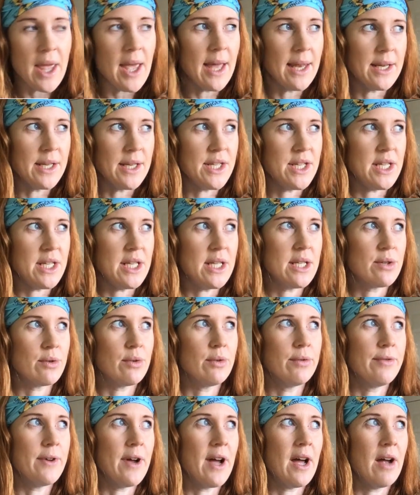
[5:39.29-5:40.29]
energy
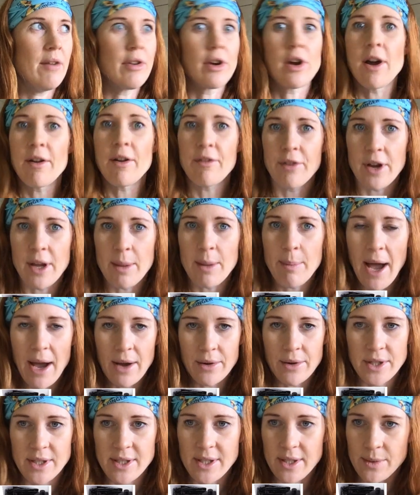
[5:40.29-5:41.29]
sort of recovery
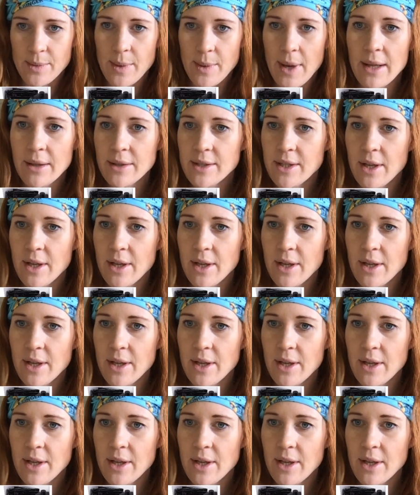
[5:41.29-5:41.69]
powders as well.